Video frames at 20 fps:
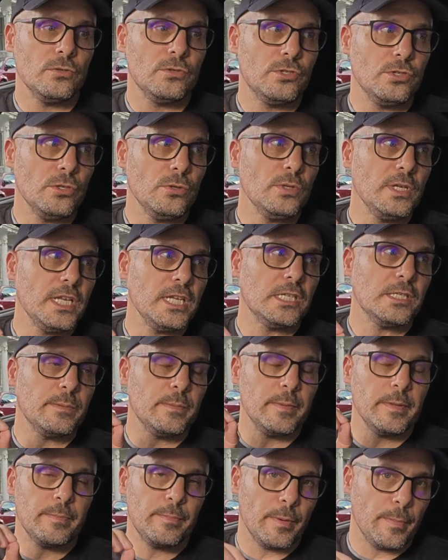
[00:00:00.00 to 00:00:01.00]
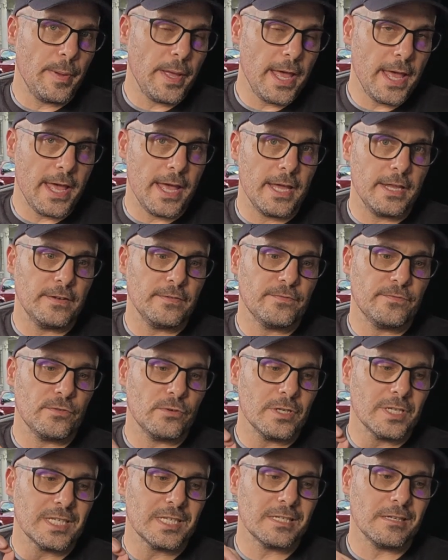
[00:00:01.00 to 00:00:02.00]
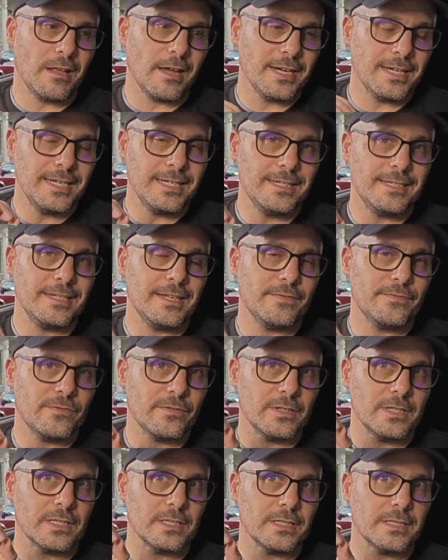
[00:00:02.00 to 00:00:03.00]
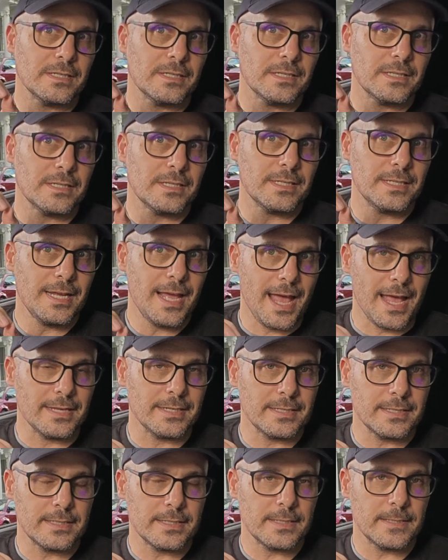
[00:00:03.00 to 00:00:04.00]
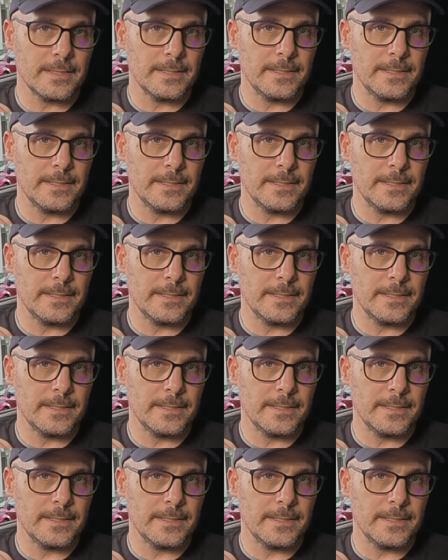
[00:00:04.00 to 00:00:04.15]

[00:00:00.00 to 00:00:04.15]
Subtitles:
do need to be prepared for a slightly different test.